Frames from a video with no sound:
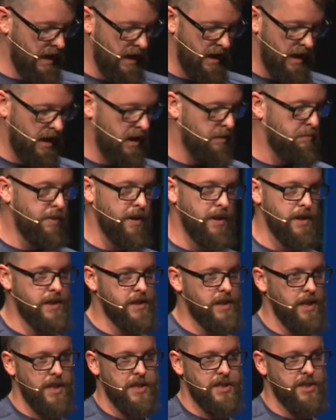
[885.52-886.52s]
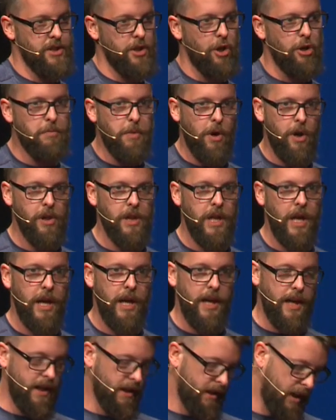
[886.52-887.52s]
it builds a snowball,
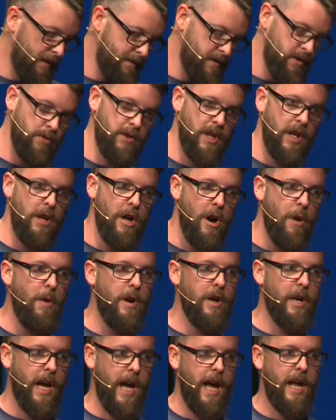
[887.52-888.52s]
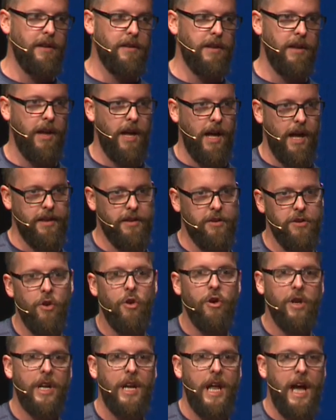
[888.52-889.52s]
it gives you the lower hand, and
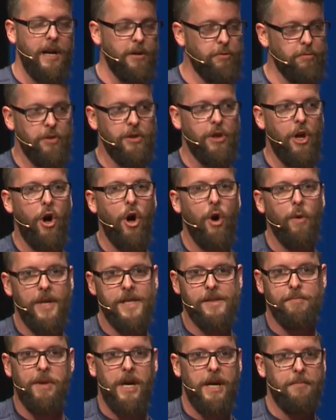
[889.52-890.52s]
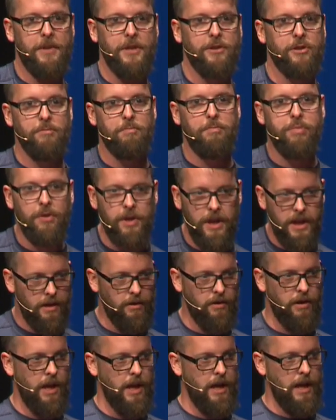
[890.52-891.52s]
your client will always be able to bully
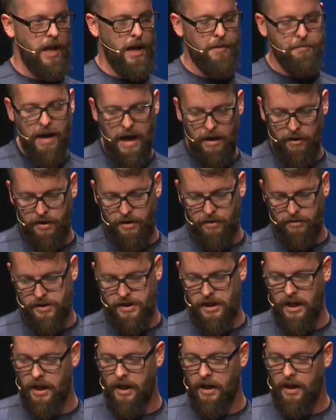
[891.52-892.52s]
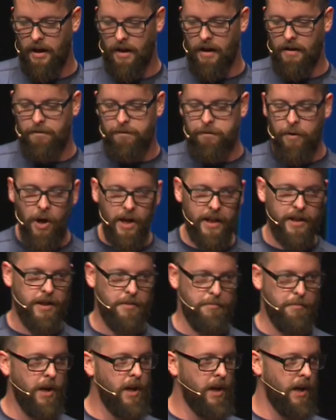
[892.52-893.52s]
you about those. Avoid
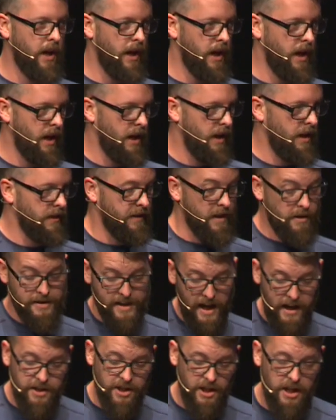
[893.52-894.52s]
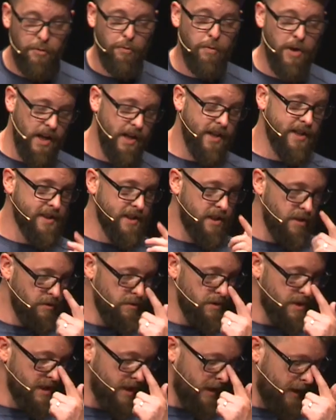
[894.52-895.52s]
them. There's actually one
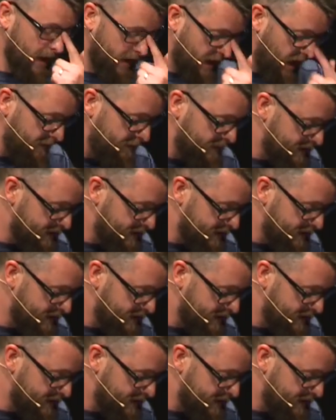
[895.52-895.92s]
excuse that I've